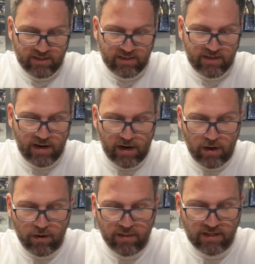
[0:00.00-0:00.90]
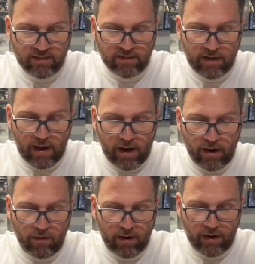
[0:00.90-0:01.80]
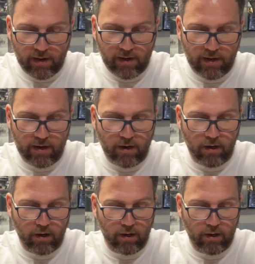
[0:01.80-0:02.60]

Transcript: tear this guy right here.